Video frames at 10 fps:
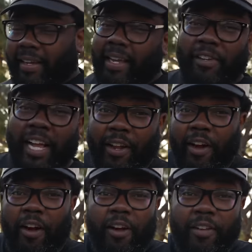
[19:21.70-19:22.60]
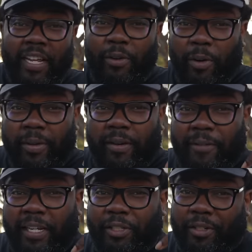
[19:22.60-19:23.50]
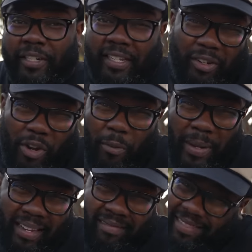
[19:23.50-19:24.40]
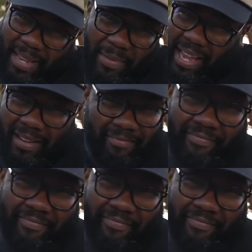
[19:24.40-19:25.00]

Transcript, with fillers: If you got a car that you want me to feature and you know me, hit me up.